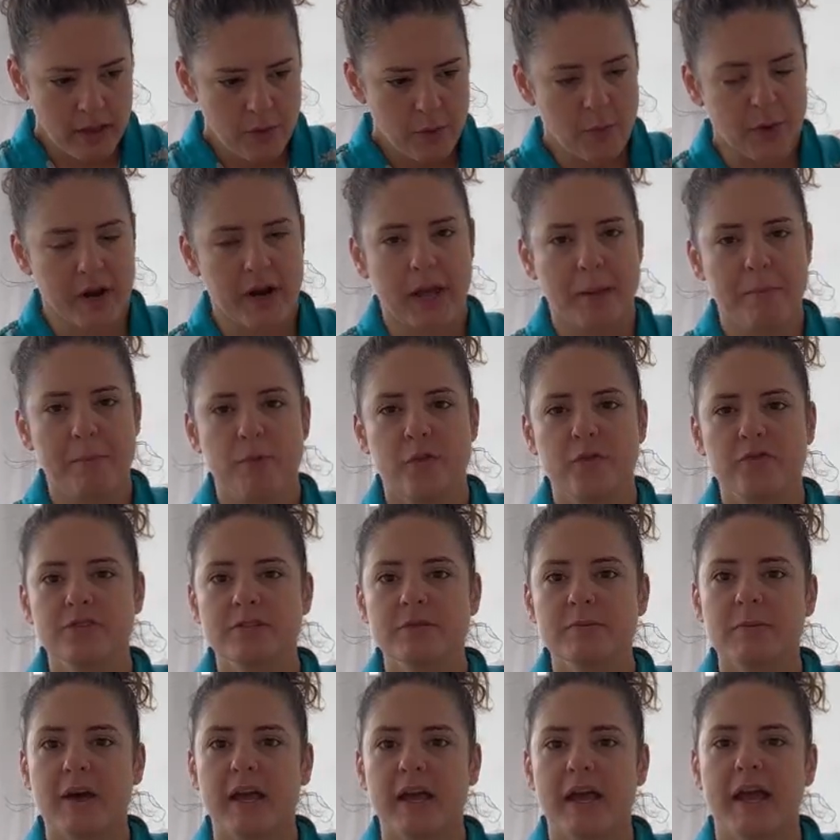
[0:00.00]
when I moved
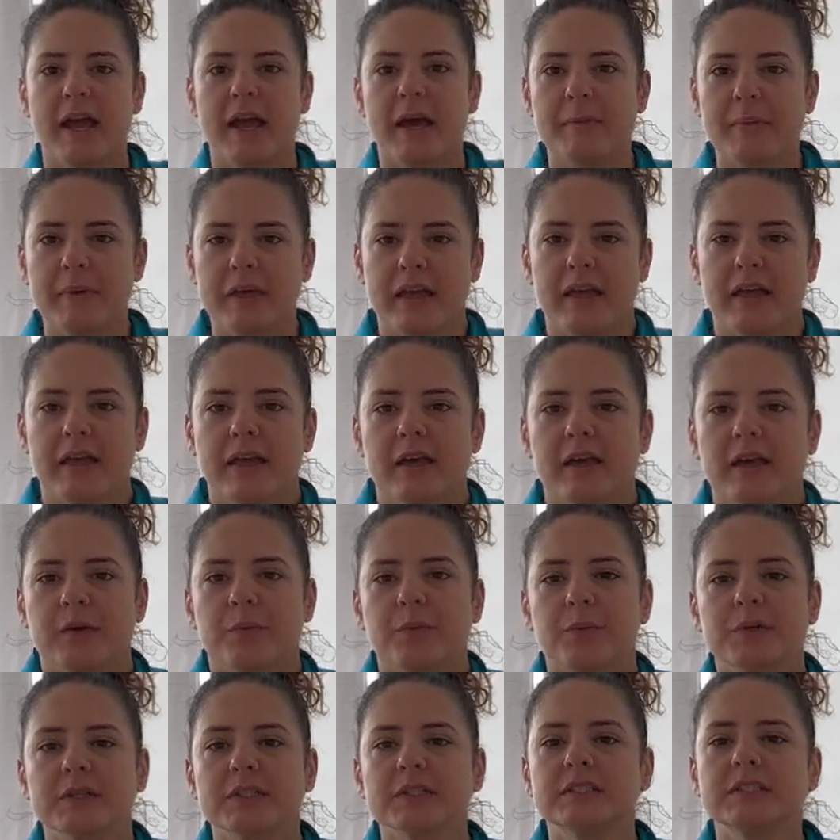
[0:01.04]
to Miami, it
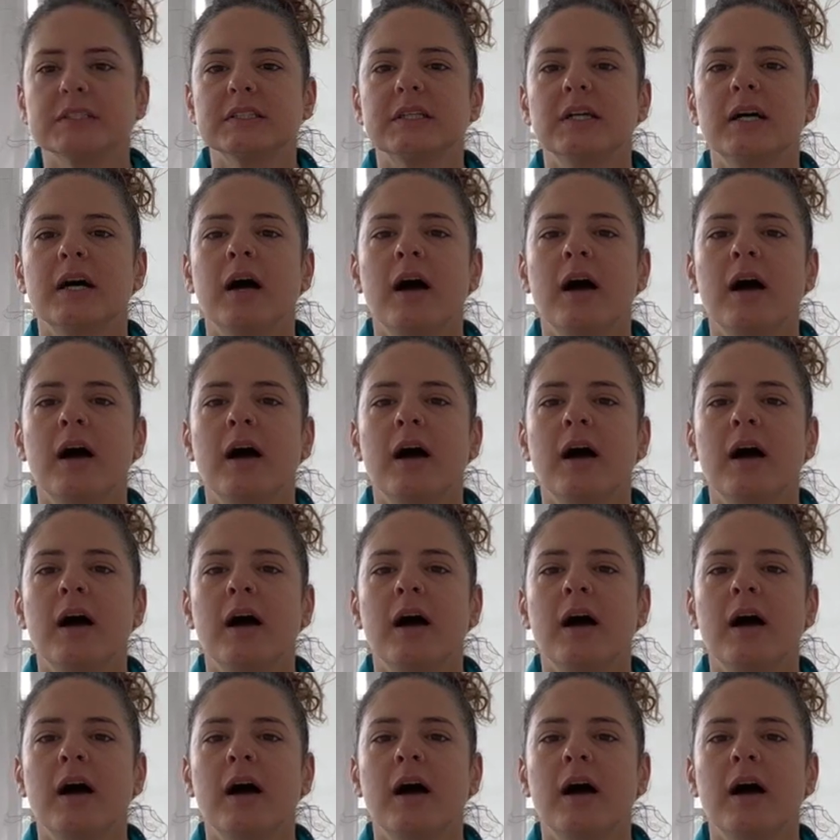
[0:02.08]
was